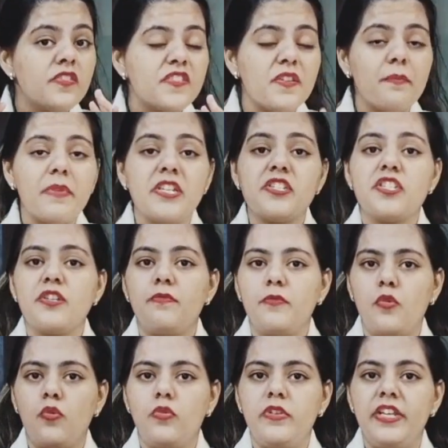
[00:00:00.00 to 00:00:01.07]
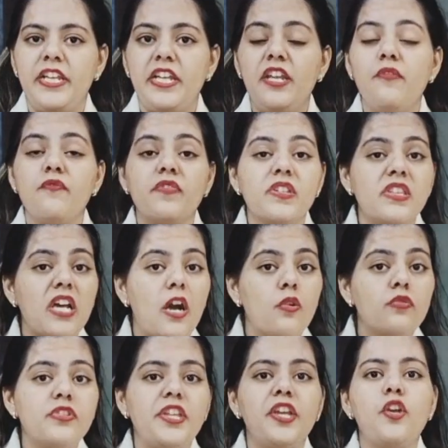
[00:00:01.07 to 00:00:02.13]
cementum only
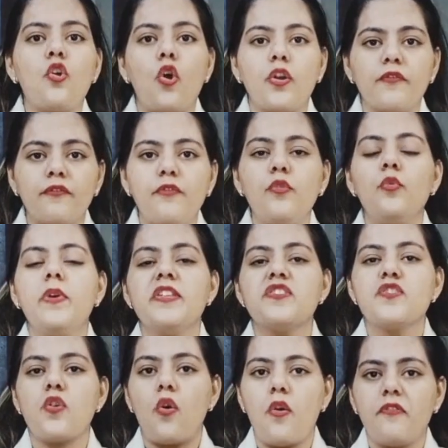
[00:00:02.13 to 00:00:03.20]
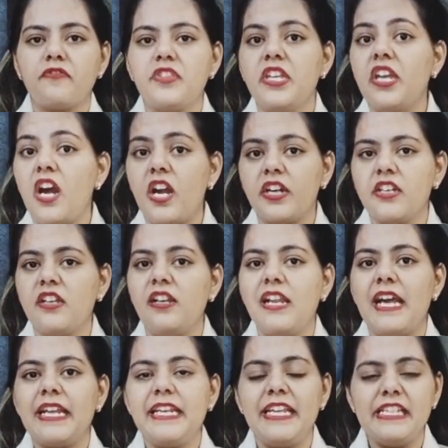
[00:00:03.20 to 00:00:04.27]
without the confluence of the
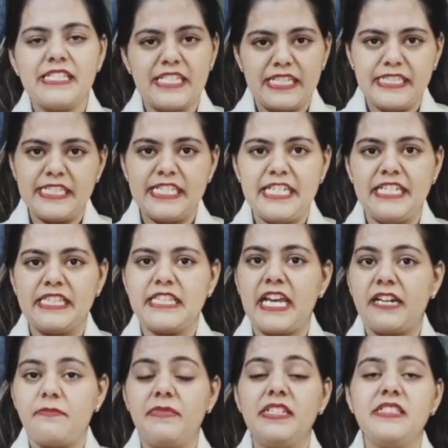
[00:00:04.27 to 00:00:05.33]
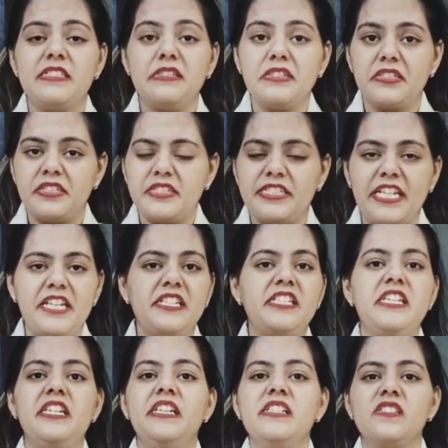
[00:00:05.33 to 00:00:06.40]
underlying dentine. That means the
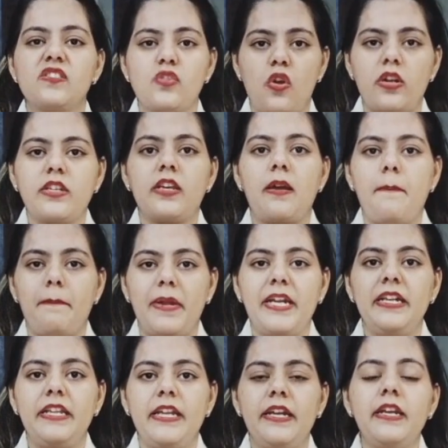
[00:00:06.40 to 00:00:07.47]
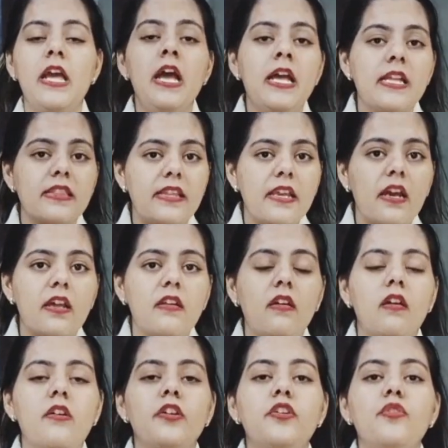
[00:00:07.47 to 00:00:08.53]
dentine is not combined yet, they
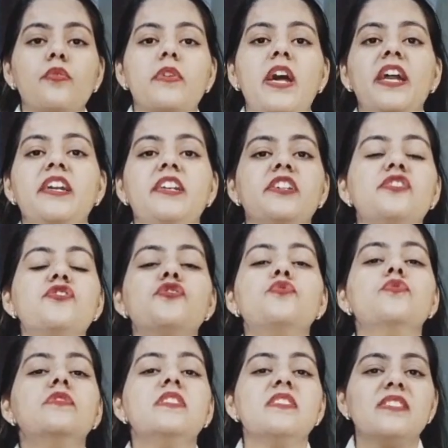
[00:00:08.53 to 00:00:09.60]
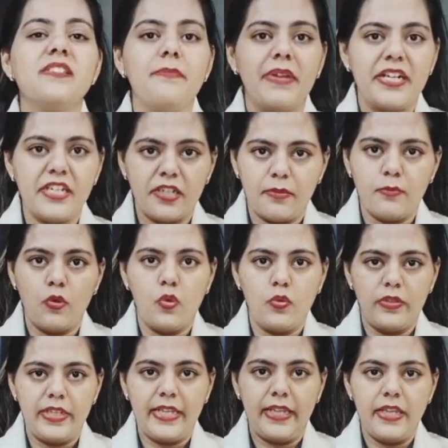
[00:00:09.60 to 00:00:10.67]
are united through the cementum
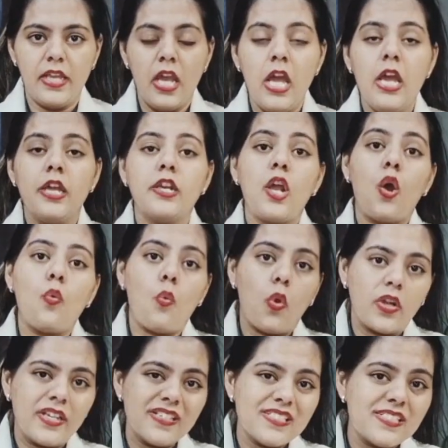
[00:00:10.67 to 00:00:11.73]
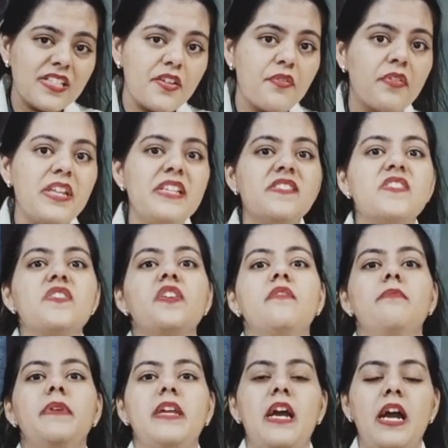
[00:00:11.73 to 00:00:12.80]
only. Now, what is the
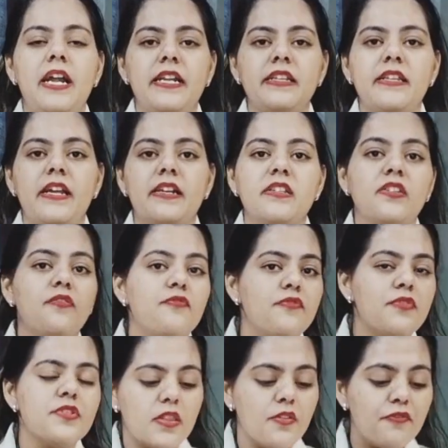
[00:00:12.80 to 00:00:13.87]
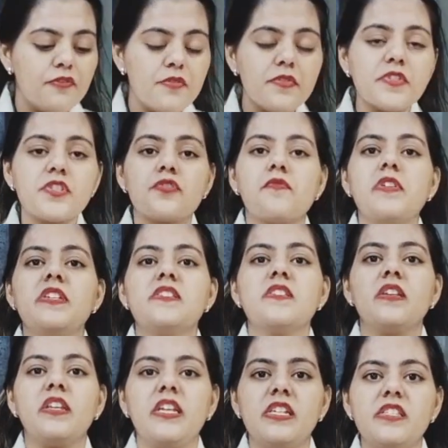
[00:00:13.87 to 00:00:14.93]
reason behind that? The first
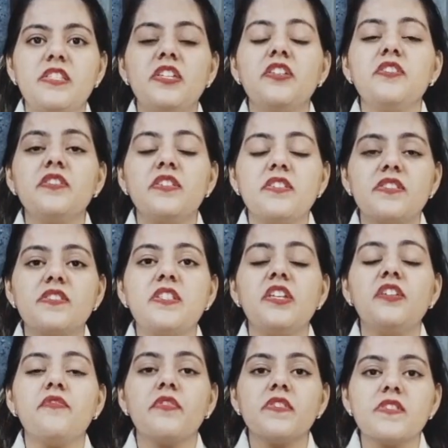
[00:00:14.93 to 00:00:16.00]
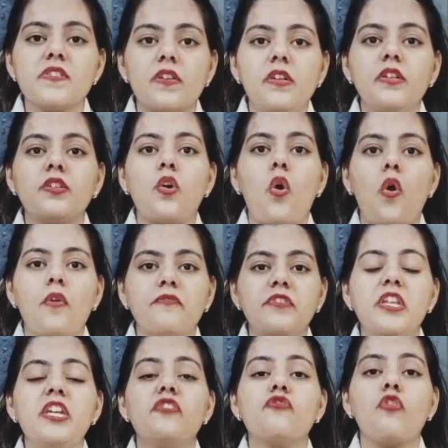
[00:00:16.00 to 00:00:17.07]
reason is the result of
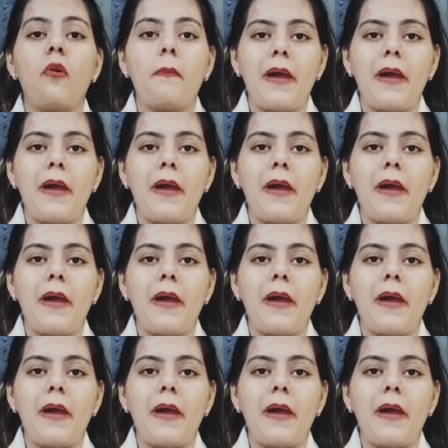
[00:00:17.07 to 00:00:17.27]
the